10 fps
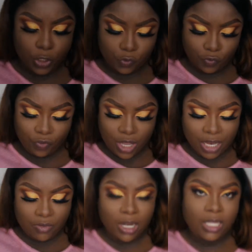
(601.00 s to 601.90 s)
It's
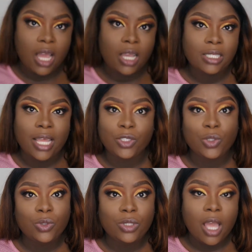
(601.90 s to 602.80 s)
really dark. It's like
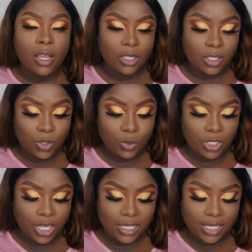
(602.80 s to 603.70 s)
it's
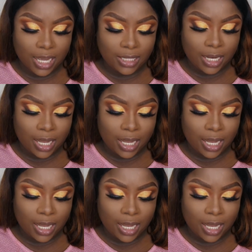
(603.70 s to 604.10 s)
2 shades darker